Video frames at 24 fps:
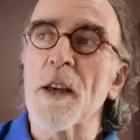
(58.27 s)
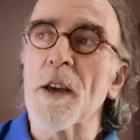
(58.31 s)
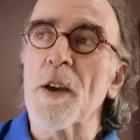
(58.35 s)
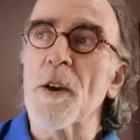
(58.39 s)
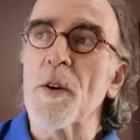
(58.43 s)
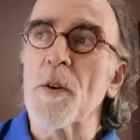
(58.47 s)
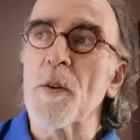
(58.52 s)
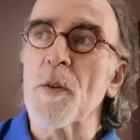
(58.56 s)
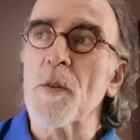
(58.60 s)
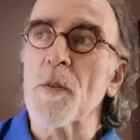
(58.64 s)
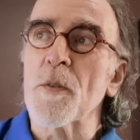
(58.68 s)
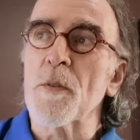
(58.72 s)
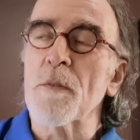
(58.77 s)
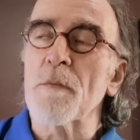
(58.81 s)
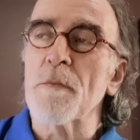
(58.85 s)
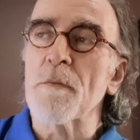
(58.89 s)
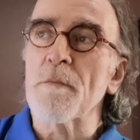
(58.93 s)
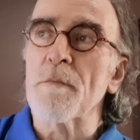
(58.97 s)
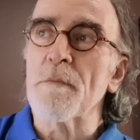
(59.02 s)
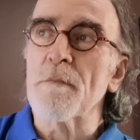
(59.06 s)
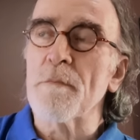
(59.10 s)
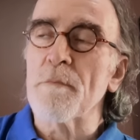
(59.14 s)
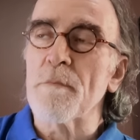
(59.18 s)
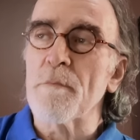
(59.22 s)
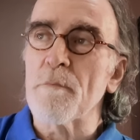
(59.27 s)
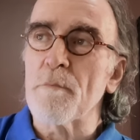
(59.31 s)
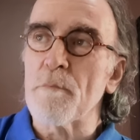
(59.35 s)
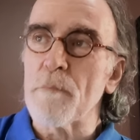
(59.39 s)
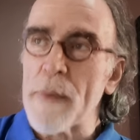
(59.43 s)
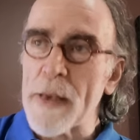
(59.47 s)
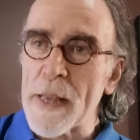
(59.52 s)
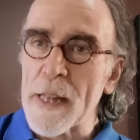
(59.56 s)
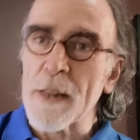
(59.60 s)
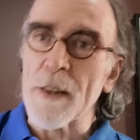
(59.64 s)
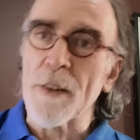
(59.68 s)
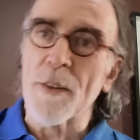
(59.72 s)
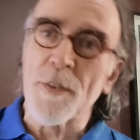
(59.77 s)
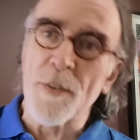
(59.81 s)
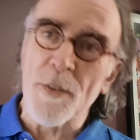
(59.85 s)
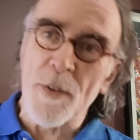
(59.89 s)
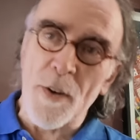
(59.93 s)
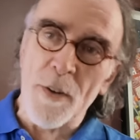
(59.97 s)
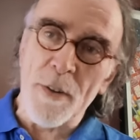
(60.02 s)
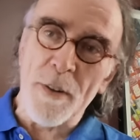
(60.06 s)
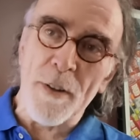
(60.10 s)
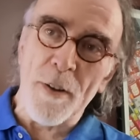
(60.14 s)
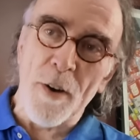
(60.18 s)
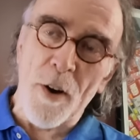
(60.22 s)
go metals,
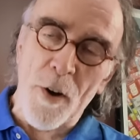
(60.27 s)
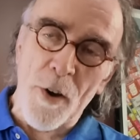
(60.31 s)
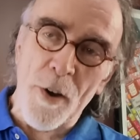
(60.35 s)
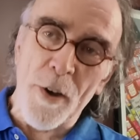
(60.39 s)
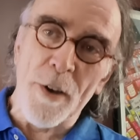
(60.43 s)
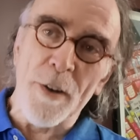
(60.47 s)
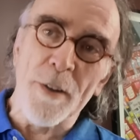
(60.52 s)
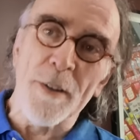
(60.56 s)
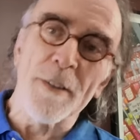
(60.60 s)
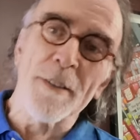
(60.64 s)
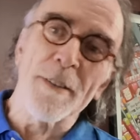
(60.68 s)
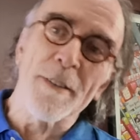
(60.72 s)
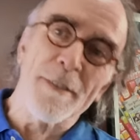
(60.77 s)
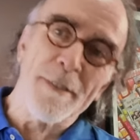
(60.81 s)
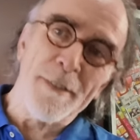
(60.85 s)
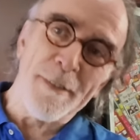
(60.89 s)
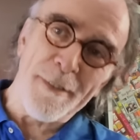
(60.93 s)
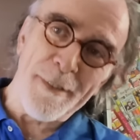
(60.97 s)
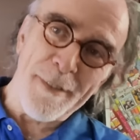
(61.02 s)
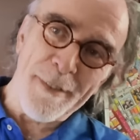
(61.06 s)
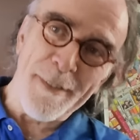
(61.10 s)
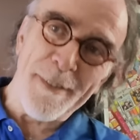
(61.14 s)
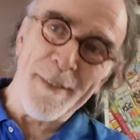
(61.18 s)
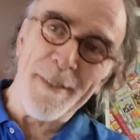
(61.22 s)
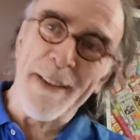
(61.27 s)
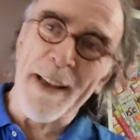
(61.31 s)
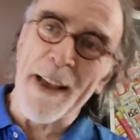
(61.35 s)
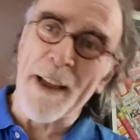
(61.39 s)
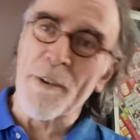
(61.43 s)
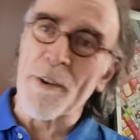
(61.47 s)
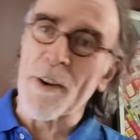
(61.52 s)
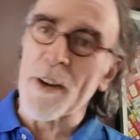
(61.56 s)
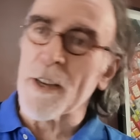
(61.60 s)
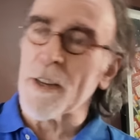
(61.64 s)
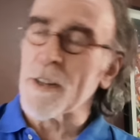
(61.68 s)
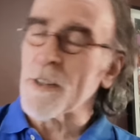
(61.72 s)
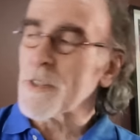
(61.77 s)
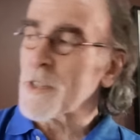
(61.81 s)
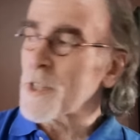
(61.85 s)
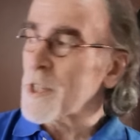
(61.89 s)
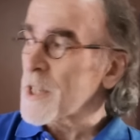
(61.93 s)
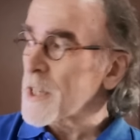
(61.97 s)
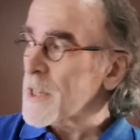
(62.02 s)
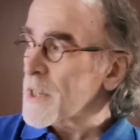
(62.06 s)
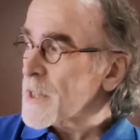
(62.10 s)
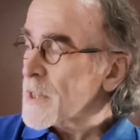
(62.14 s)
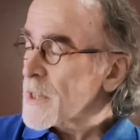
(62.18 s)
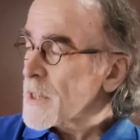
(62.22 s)
oil,
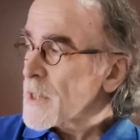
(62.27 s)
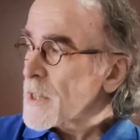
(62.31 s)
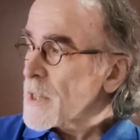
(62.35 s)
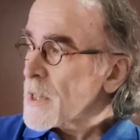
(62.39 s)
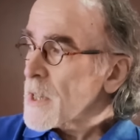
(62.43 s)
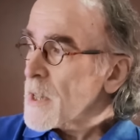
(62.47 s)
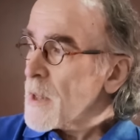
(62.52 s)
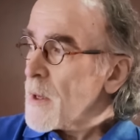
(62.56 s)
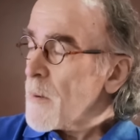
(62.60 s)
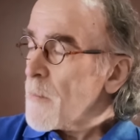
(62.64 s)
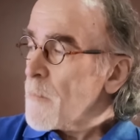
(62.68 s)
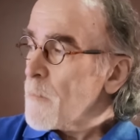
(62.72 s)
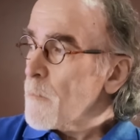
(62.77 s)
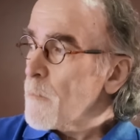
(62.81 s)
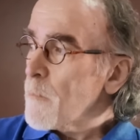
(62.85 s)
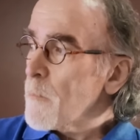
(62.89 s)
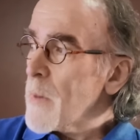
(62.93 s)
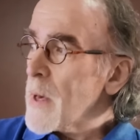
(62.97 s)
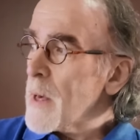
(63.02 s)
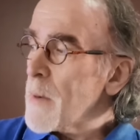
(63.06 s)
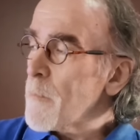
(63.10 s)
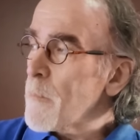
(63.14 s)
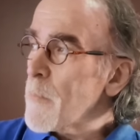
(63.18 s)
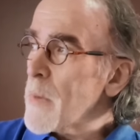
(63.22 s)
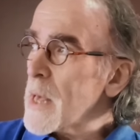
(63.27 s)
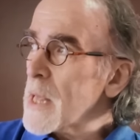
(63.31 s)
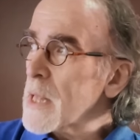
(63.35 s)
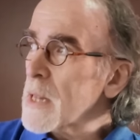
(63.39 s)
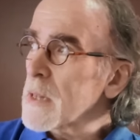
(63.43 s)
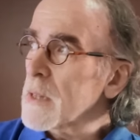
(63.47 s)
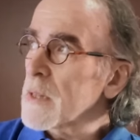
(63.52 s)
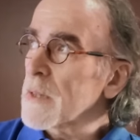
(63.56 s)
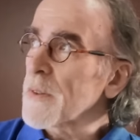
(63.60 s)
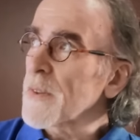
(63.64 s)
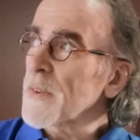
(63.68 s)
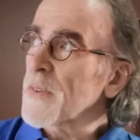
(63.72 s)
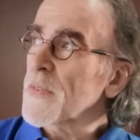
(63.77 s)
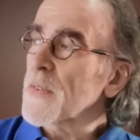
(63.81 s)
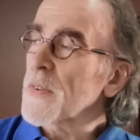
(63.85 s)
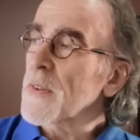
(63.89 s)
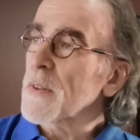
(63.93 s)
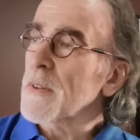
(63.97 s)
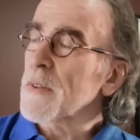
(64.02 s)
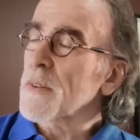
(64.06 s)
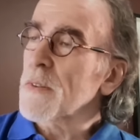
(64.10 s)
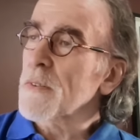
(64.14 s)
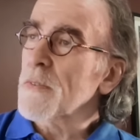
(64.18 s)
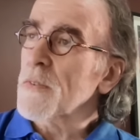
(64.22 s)
agriculture, Me-
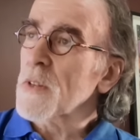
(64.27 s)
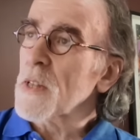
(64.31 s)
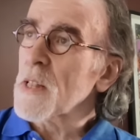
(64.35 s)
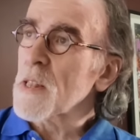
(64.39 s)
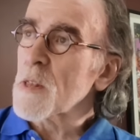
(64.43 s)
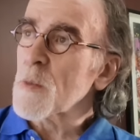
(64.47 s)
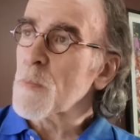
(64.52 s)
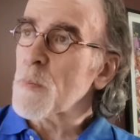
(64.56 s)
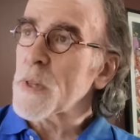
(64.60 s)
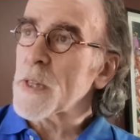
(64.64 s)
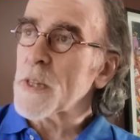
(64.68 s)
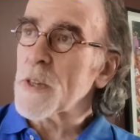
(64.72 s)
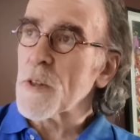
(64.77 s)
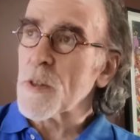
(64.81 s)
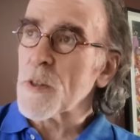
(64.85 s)
metals. So let's split